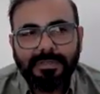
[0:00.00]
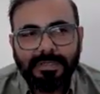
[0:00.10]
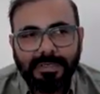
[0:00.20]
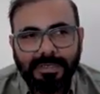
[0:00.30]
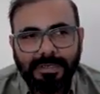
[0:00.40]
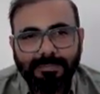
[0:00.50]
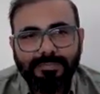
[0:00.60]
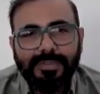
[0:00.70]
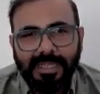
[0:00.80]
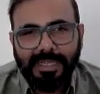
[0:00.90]

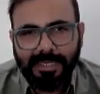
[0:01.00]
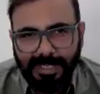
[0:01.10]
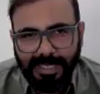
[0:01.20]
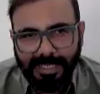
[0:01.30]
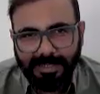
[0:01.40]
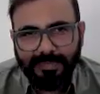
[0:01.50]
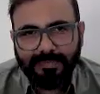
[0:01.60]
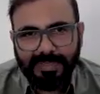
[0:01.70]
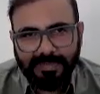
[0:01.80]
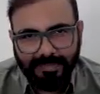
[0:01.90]
the NBA team
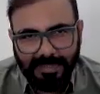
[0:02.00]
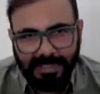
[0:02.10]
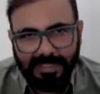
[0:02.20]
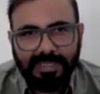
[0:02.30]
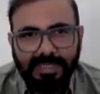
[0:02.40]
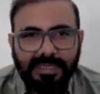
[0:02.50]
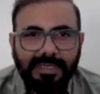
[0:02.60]
specifically.